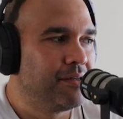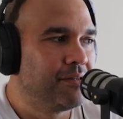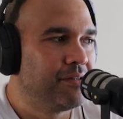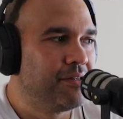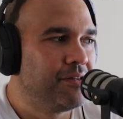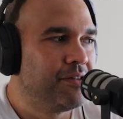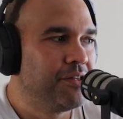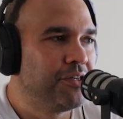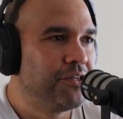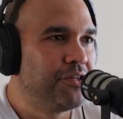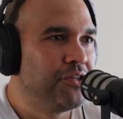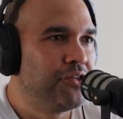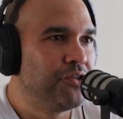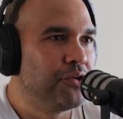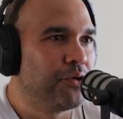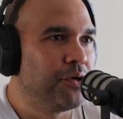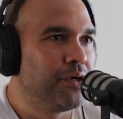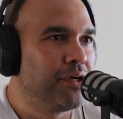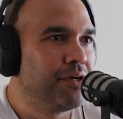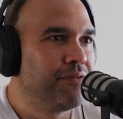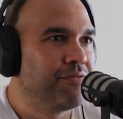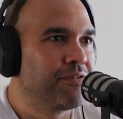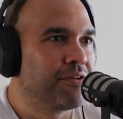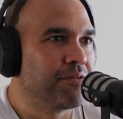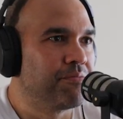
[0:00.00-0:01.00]
did the
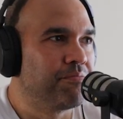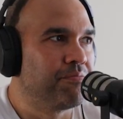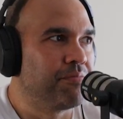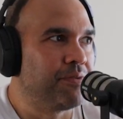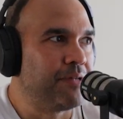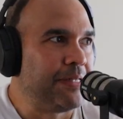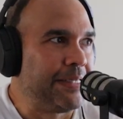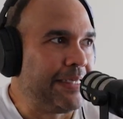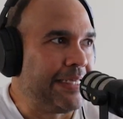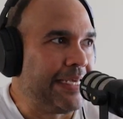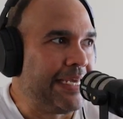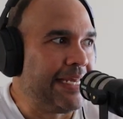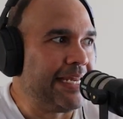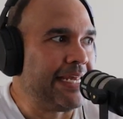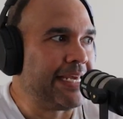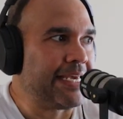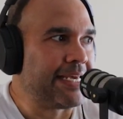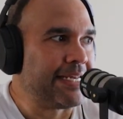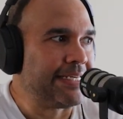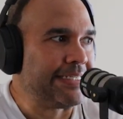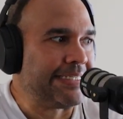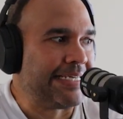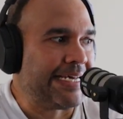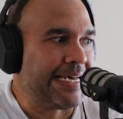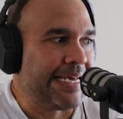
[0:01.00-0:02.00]
joy of completing
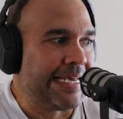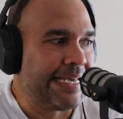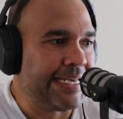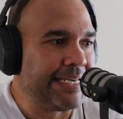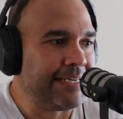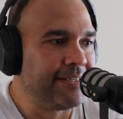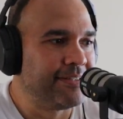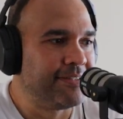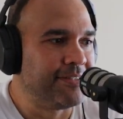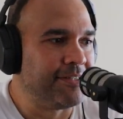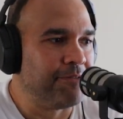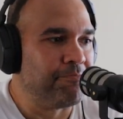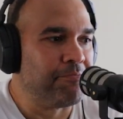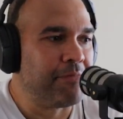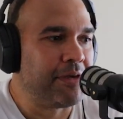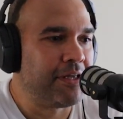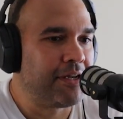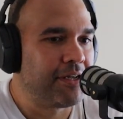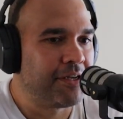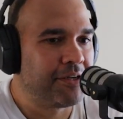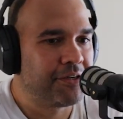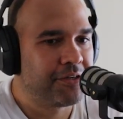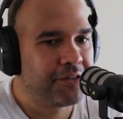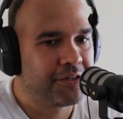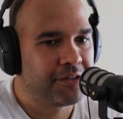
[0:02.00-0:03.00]
a day
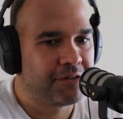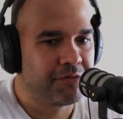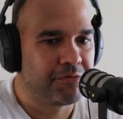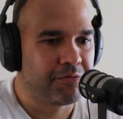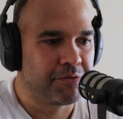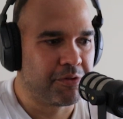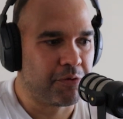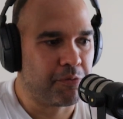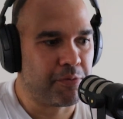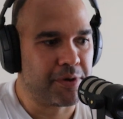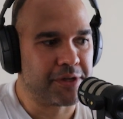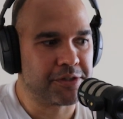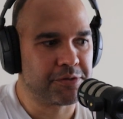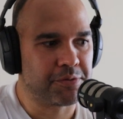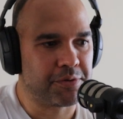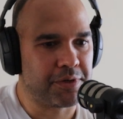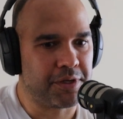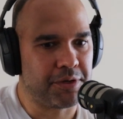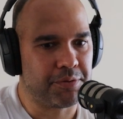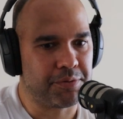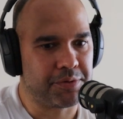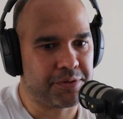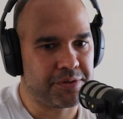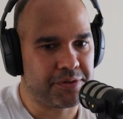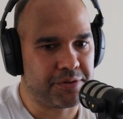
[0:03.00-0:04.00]
diminish with the ones where
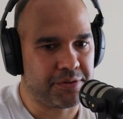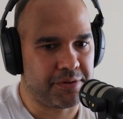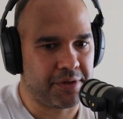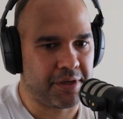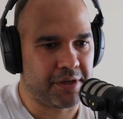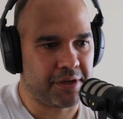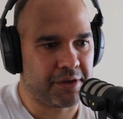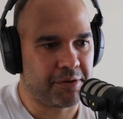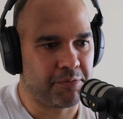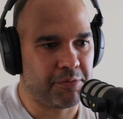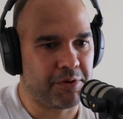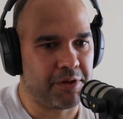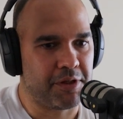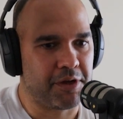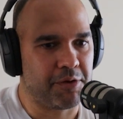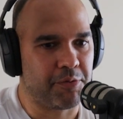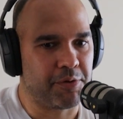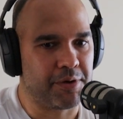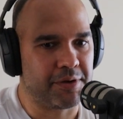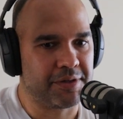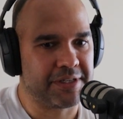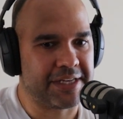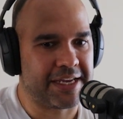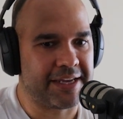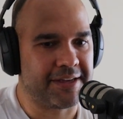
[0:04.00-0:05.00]
you were sick? Were there
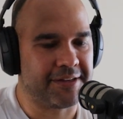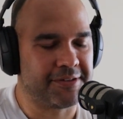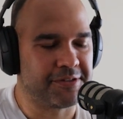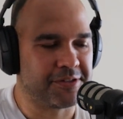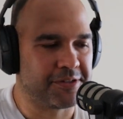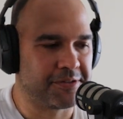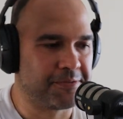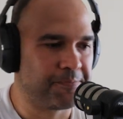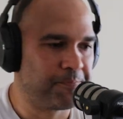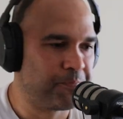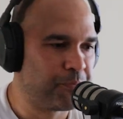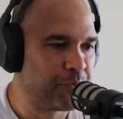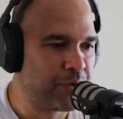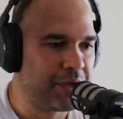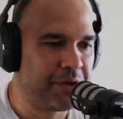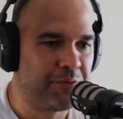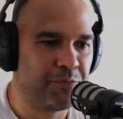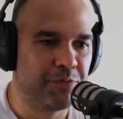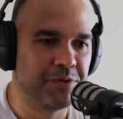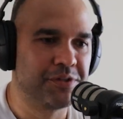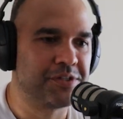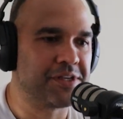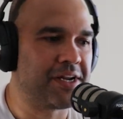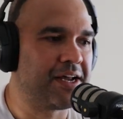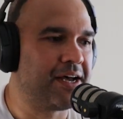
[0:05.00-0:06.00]
what days?
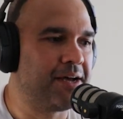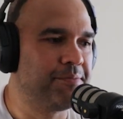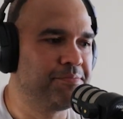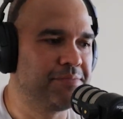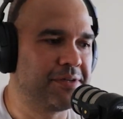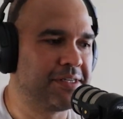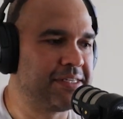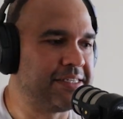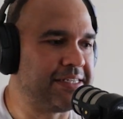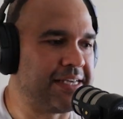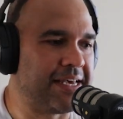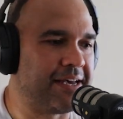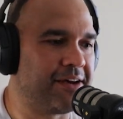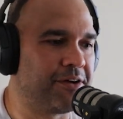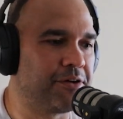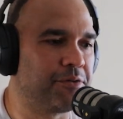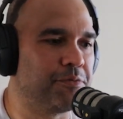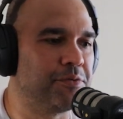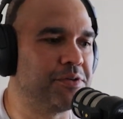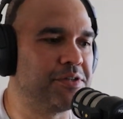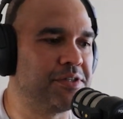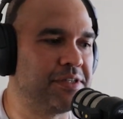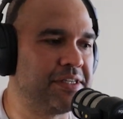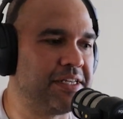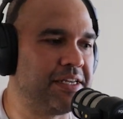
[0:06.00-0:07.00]
Was it up and down,
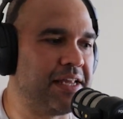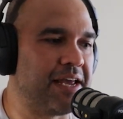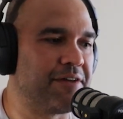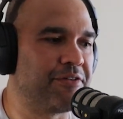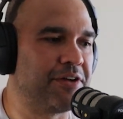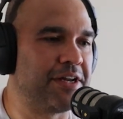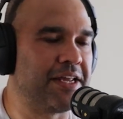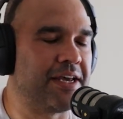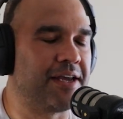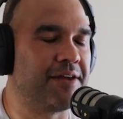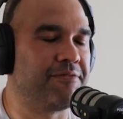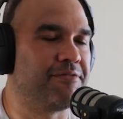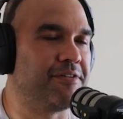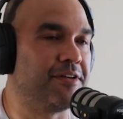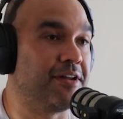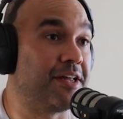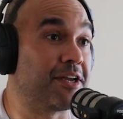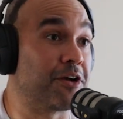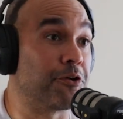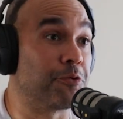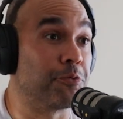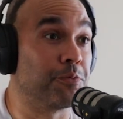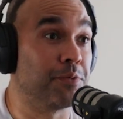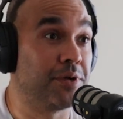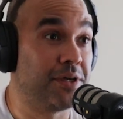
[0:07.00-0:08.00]
or did every day feel
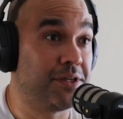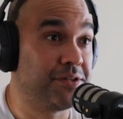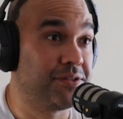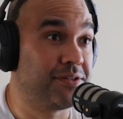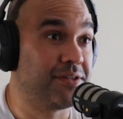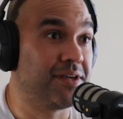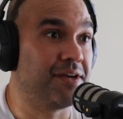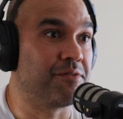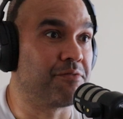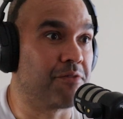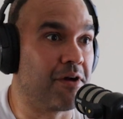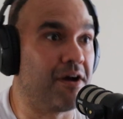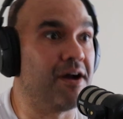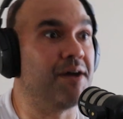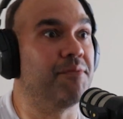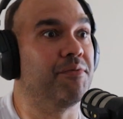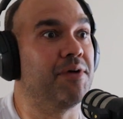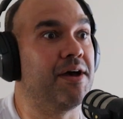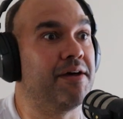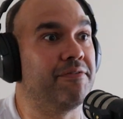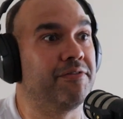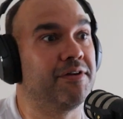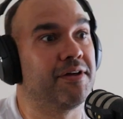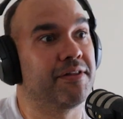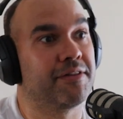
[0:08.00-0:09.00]
like a reset? Right,
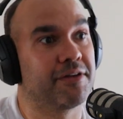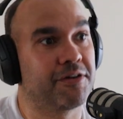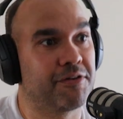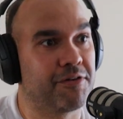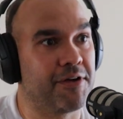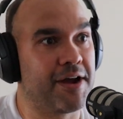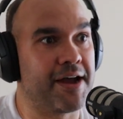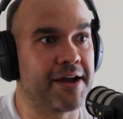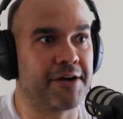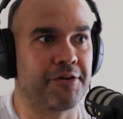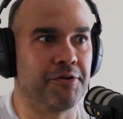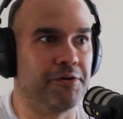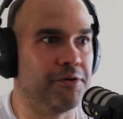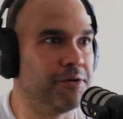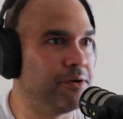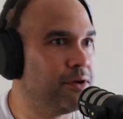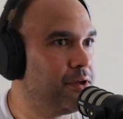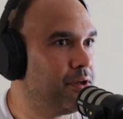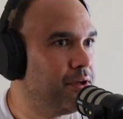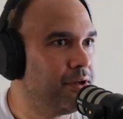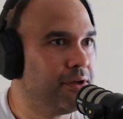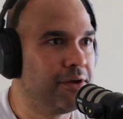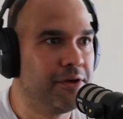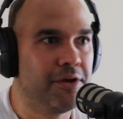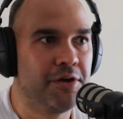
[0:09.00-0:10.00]
we'll have another crack, or
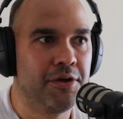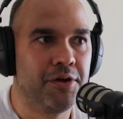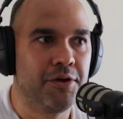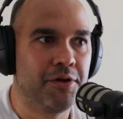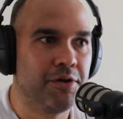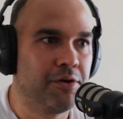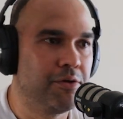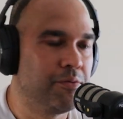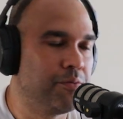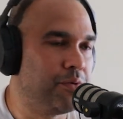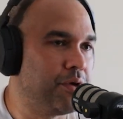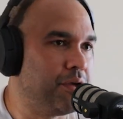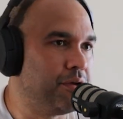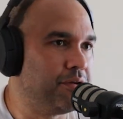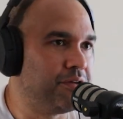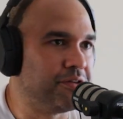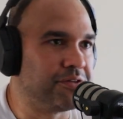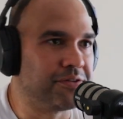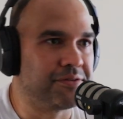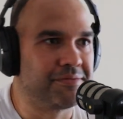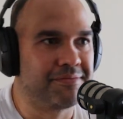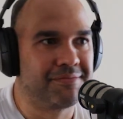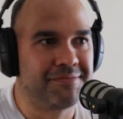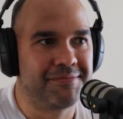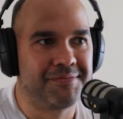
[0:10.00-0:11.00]
were you
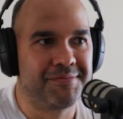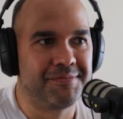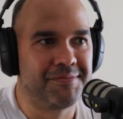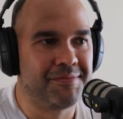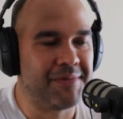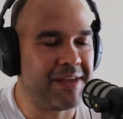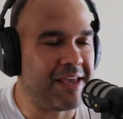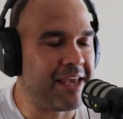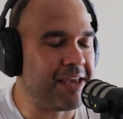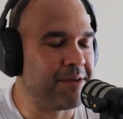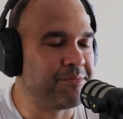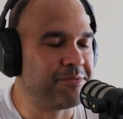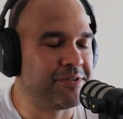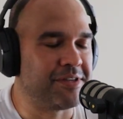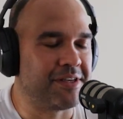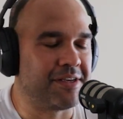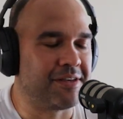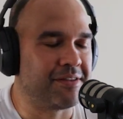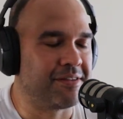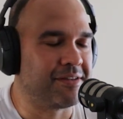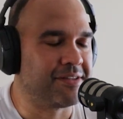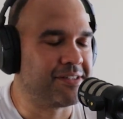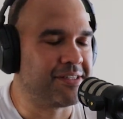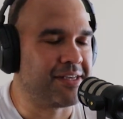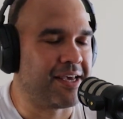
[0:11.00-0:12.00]
just
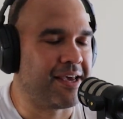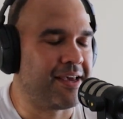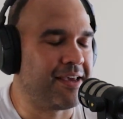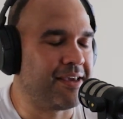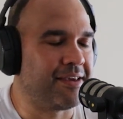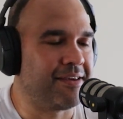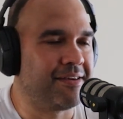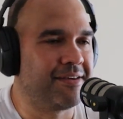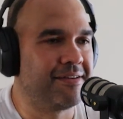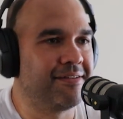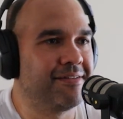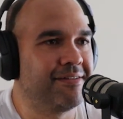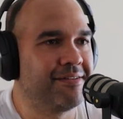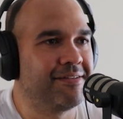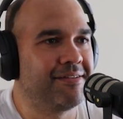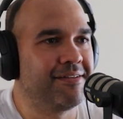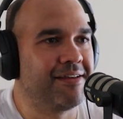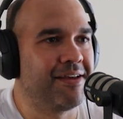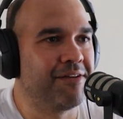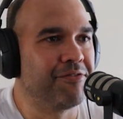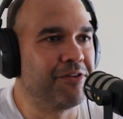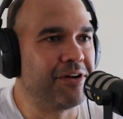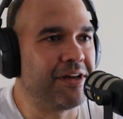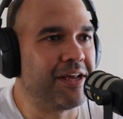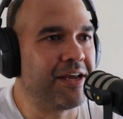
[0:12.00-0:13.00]
emptying the tank
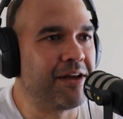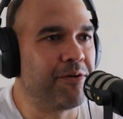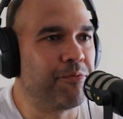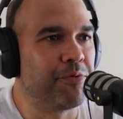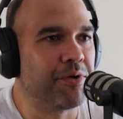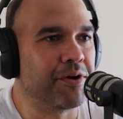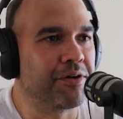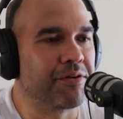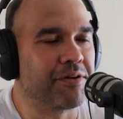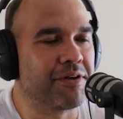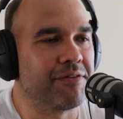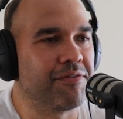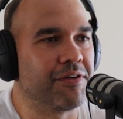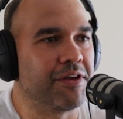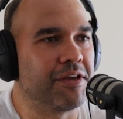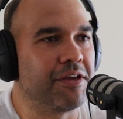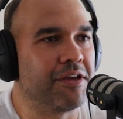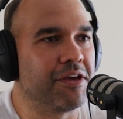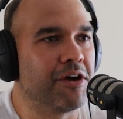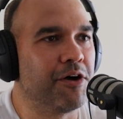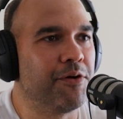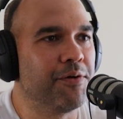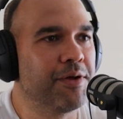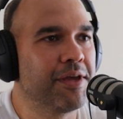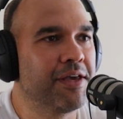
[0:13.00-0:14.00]
every day and wondering if you could
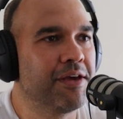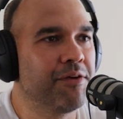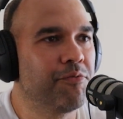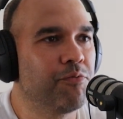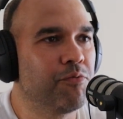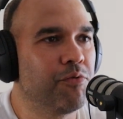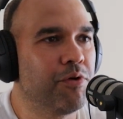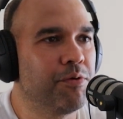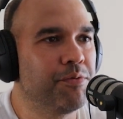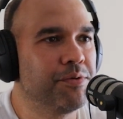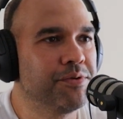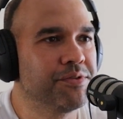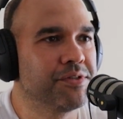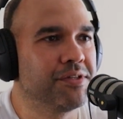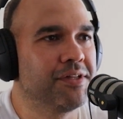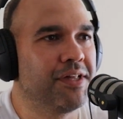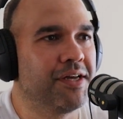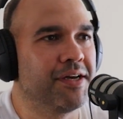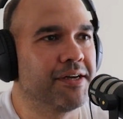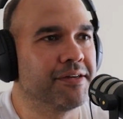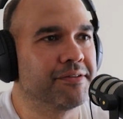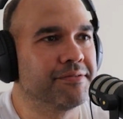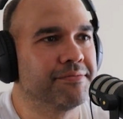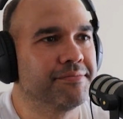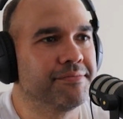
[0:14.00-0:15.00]
go again? What was it
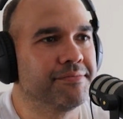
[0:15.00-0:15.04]
like?